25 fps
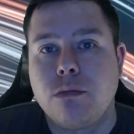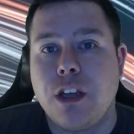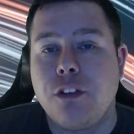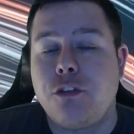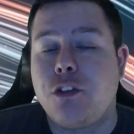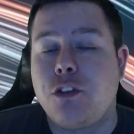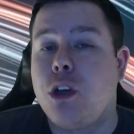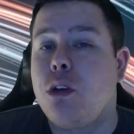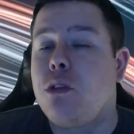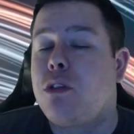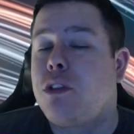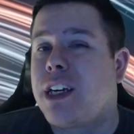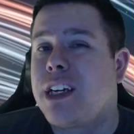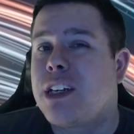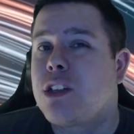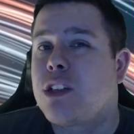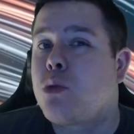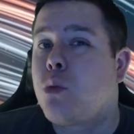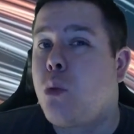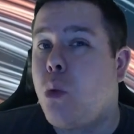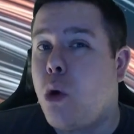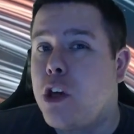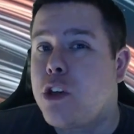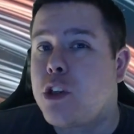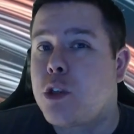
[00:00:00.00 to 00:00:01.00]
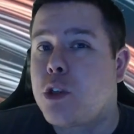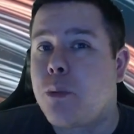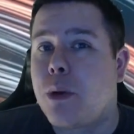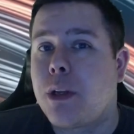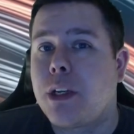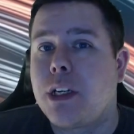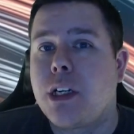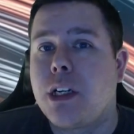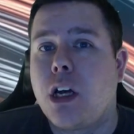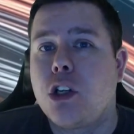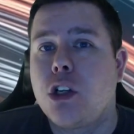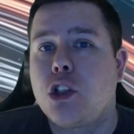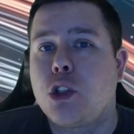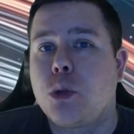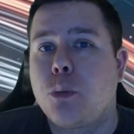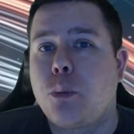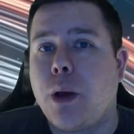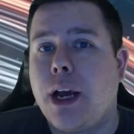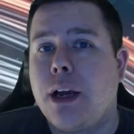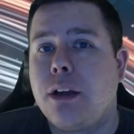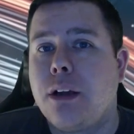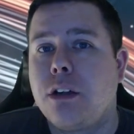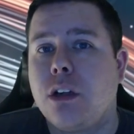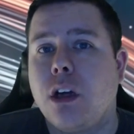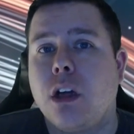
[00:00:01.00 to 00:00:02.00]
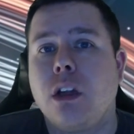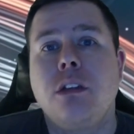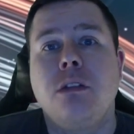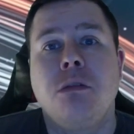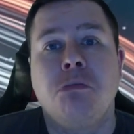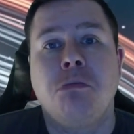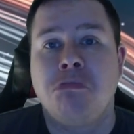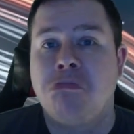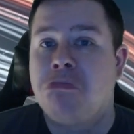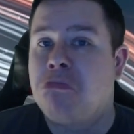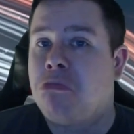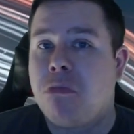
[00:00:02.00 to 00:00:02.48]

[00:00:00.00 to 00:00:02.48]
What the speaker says: If you think it's worth spending £100 on,